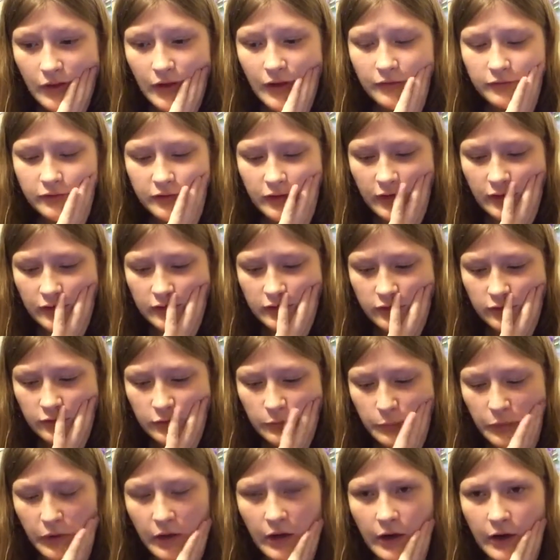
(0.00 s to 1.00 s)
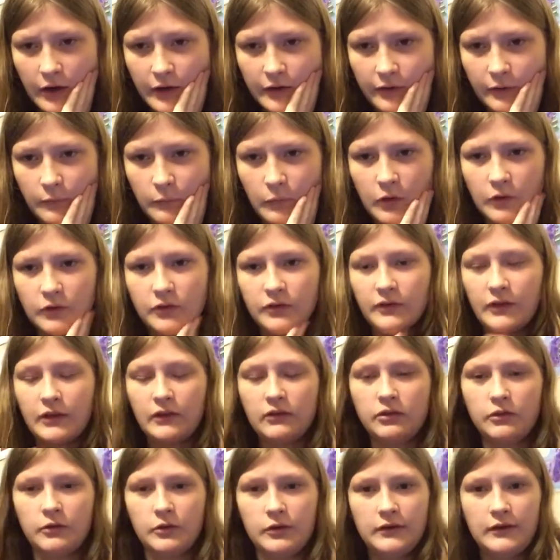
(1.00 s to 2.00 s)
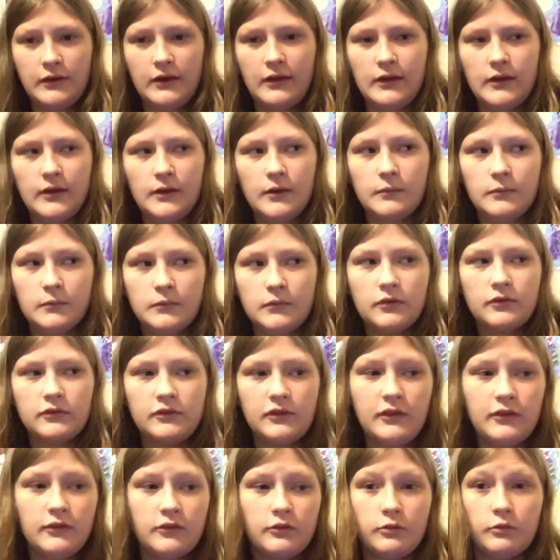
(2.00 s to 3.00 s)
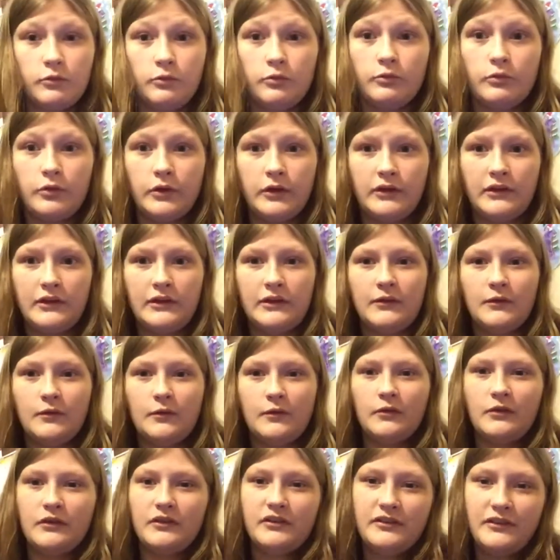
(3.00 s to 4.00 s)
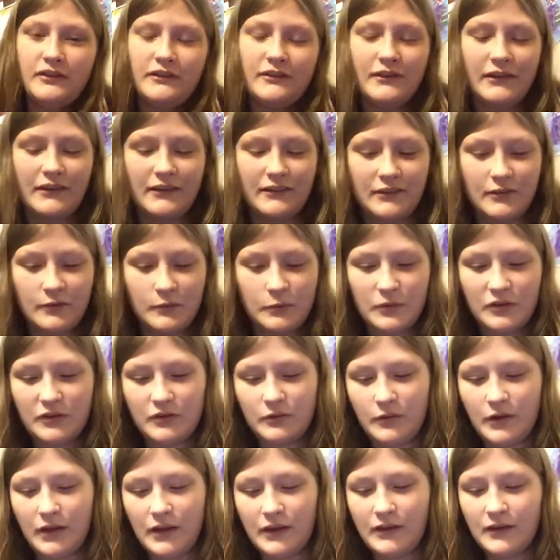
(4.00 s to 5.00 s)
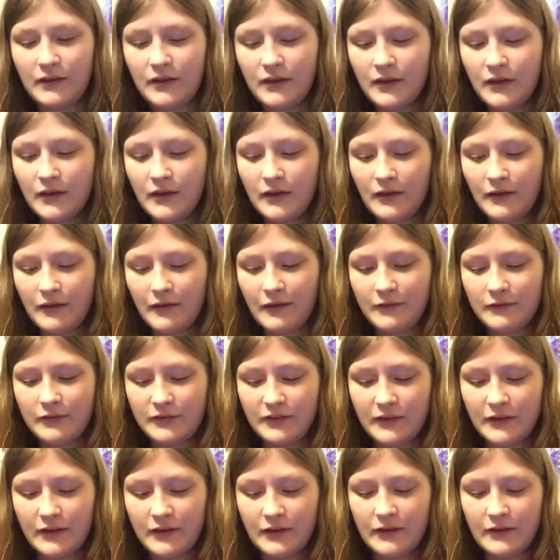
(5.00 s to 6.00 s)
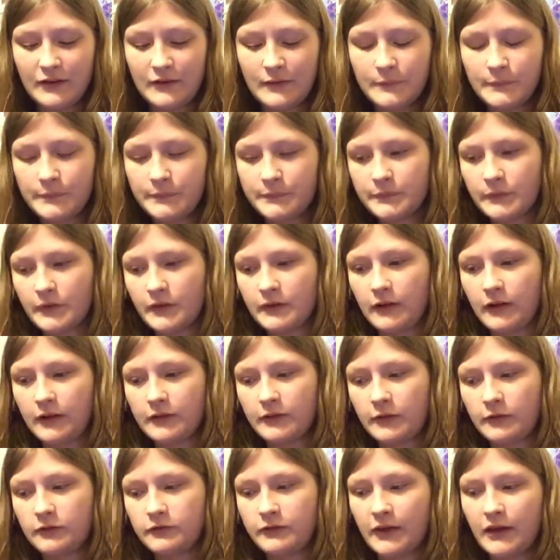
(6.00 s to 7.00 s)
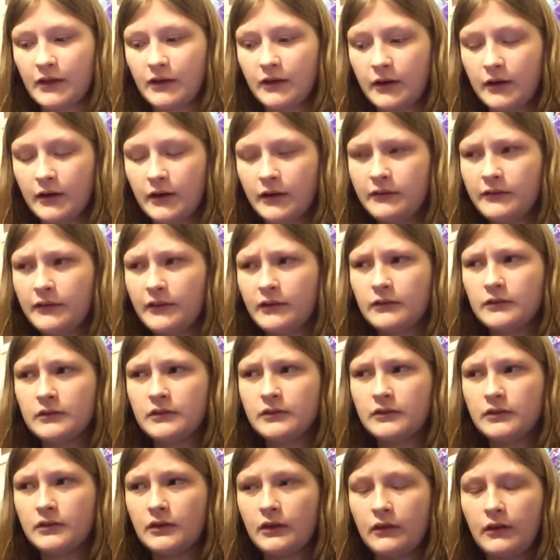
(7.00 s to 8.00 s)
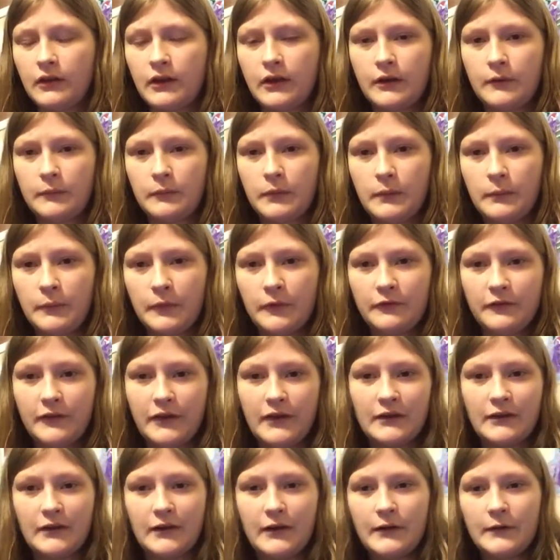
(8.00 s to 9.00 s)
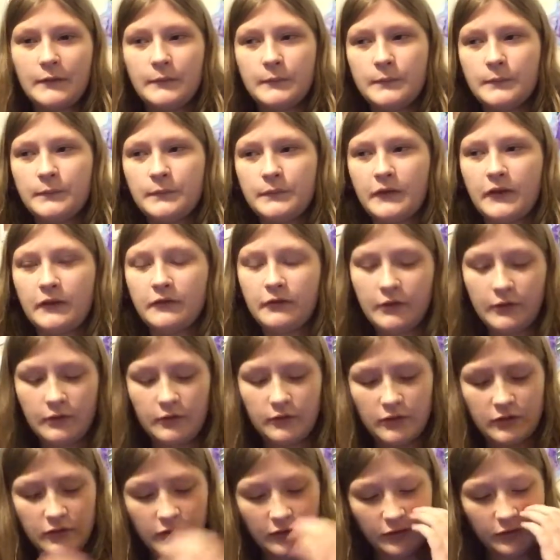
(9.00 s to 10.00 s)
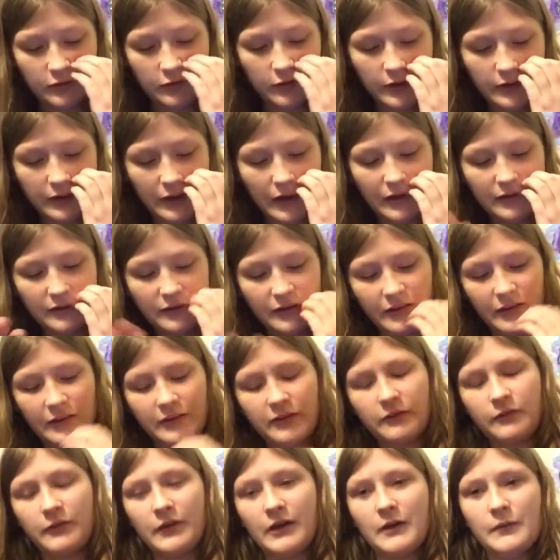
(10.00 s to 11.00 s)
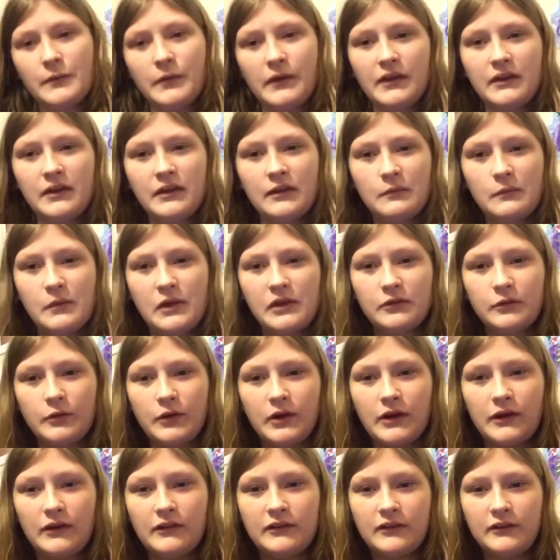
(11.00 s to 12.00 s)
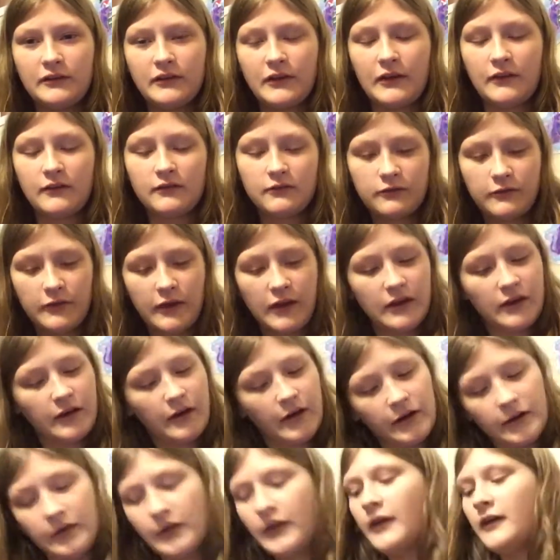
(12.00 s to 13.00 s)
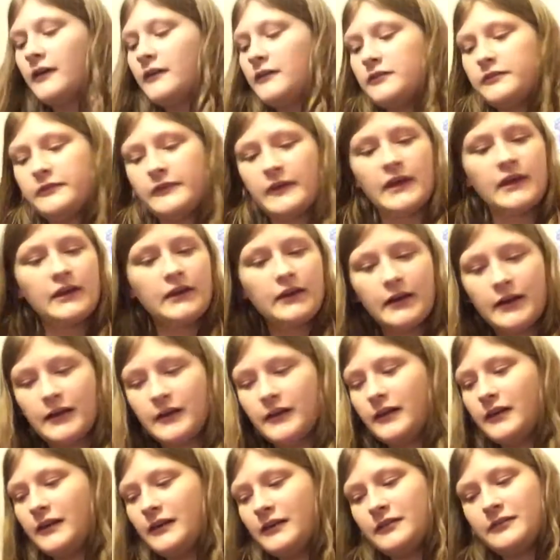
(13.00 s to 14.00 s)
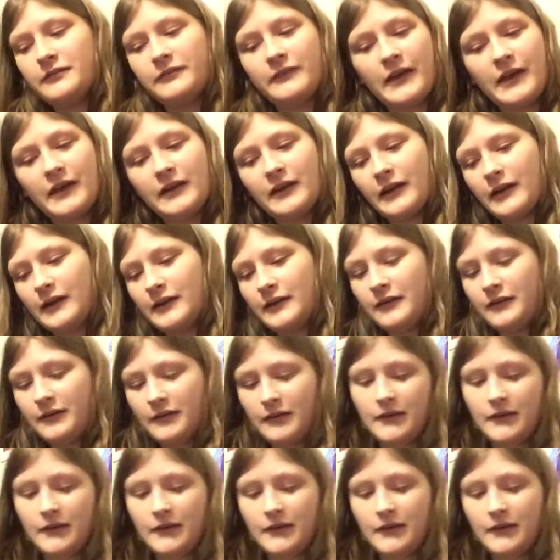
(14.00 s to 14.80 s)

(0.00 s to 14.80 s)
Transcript: I've talked to Picari the most, like through DMs. She's really cool. She's like super sweet. I've sent her lots of fan art. I send a lot of people fan art. If you just scroll down to like the very beginning of my Twitter, it's just like fan art, fan art, fan art,